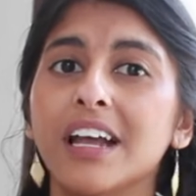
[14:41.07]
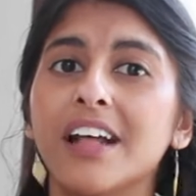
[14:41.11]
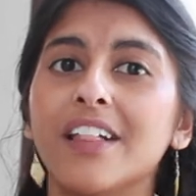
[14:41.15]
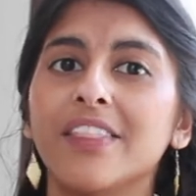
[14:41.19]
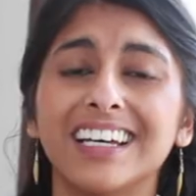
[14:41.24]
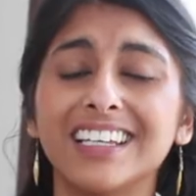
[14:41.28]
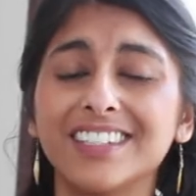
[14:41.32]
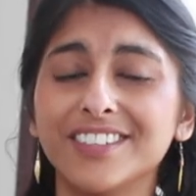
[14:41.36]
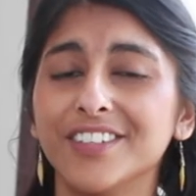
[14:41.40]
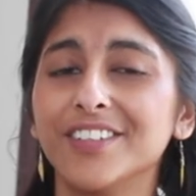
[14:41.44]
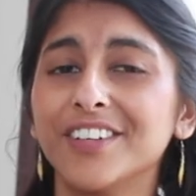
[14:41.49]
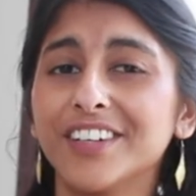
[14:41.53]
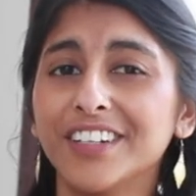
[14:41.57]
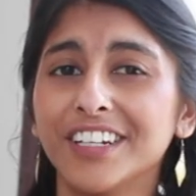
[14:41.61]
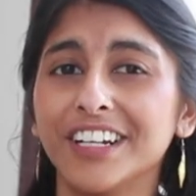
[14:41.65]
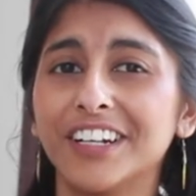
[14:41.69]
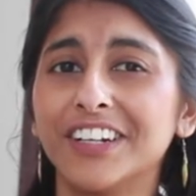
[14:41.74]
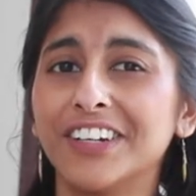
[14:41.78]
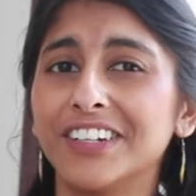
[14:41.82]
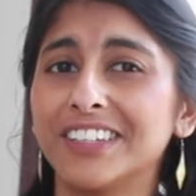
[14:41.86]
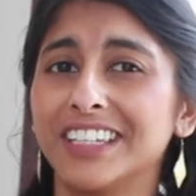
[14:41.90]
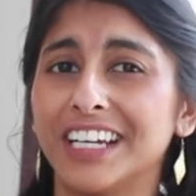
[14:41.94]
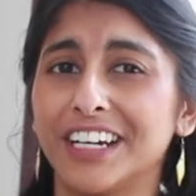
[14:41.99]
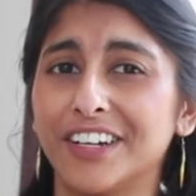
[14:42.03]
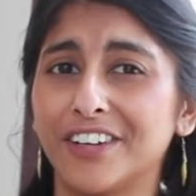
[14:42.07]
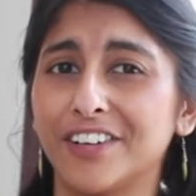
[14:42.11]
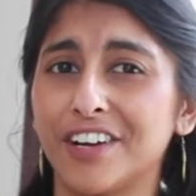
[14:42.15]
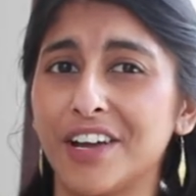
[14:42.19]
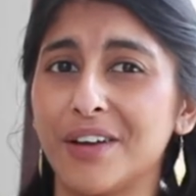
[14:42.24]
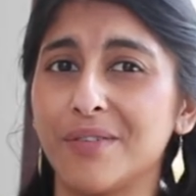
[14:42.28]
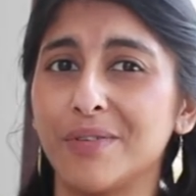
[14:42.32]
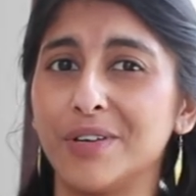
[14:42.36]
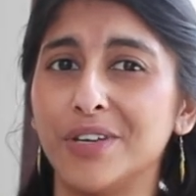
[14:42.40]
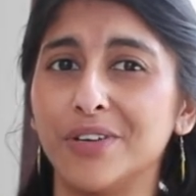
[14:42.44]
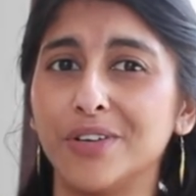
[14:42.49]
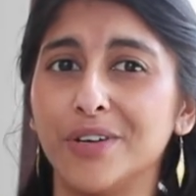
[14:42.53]
that's not going to look that
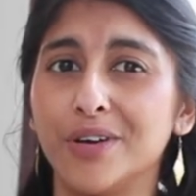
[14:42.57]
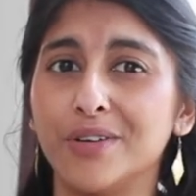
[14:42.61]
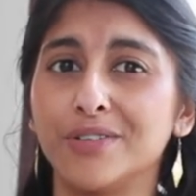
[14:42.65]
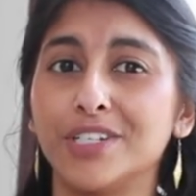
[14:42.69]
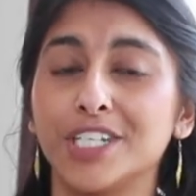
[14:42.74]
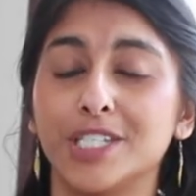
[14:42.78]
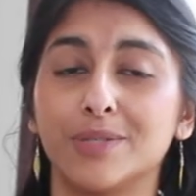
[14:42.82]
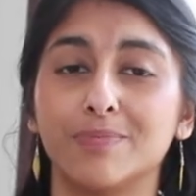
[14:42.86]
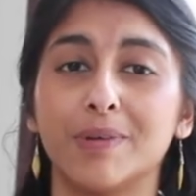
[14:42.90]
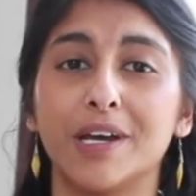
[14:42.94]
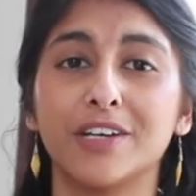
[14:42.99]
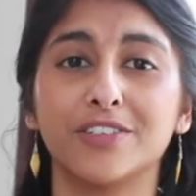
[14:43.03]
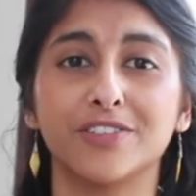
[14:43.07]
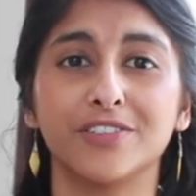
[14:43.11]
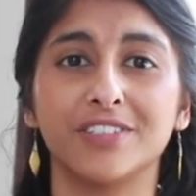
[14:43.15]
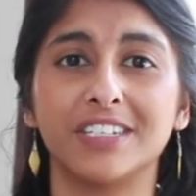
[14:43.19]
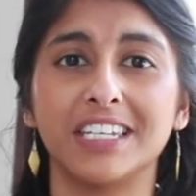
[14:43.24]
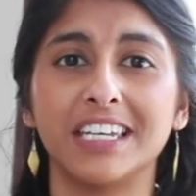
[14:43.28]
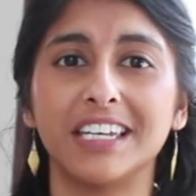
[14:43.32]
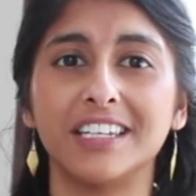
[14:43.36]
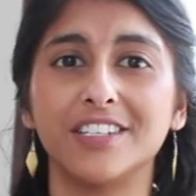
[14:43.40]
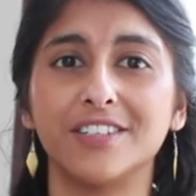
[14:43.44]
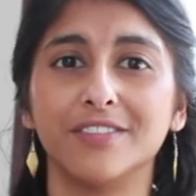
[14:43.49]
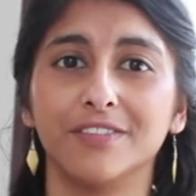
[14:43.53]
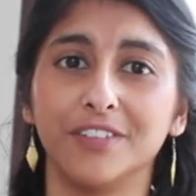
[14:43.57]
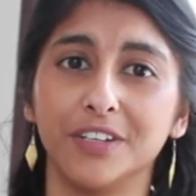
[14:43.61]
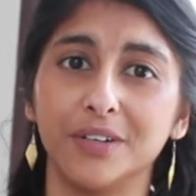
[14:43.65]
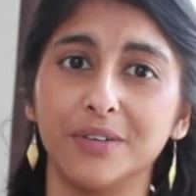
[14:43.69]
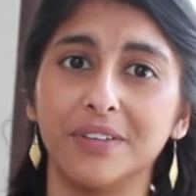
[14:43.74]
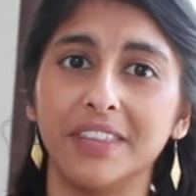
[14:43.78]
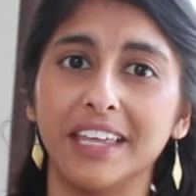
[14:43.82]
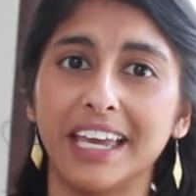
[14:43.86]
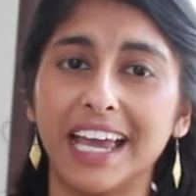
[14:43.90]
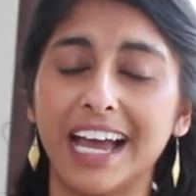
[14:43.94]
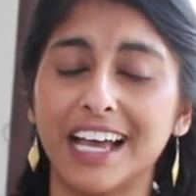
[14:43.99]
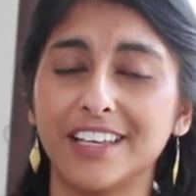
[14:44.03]
great when you go to specialty interview
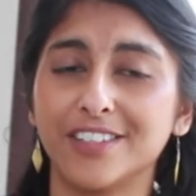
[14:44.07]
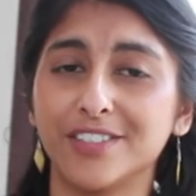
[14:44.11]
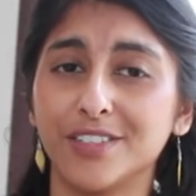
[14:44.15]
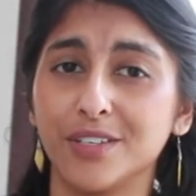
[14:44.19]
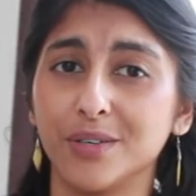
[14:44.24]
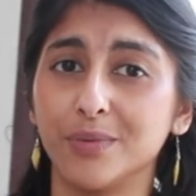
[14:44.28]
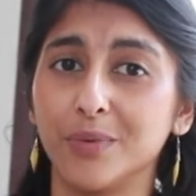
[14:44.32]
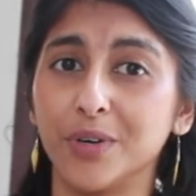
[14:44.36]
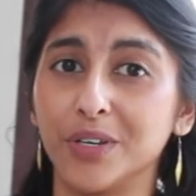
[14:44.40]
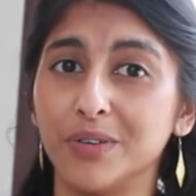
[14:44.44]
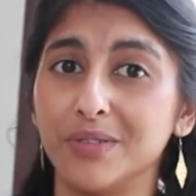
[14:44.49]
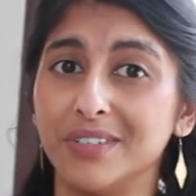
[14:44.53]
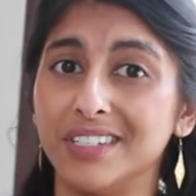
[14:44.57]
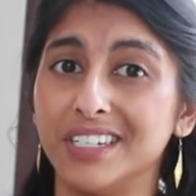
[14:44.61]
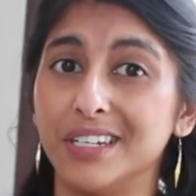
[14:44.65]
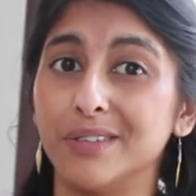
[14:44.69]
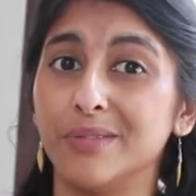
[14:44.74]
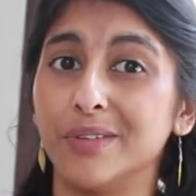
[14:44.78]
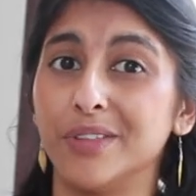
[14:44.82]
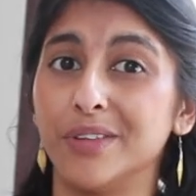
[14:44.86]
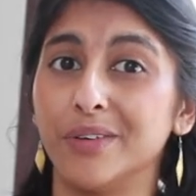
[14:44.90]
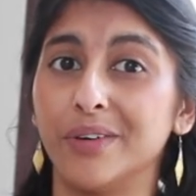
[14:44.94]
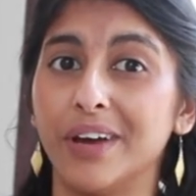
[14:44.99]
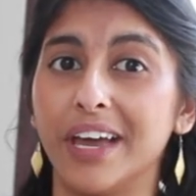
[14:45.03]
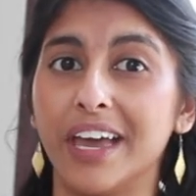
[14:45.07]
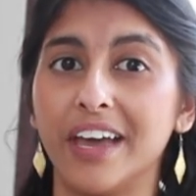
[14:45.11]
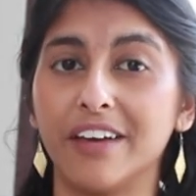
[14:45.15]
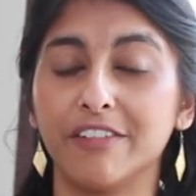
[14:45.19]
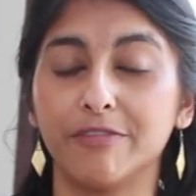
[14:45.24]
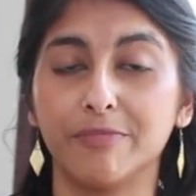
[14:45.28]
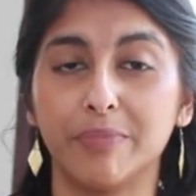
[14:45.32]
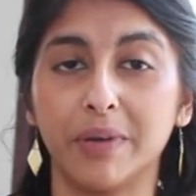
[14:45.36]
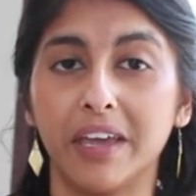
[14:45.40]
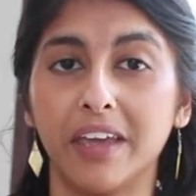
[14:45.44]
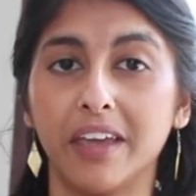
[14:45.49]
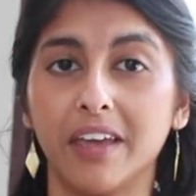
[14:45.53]
and they ask you what you did with your
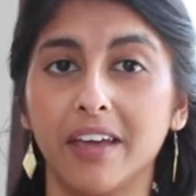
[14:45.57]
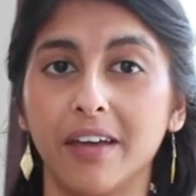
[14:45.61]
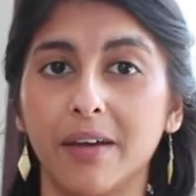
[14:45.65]
AFP.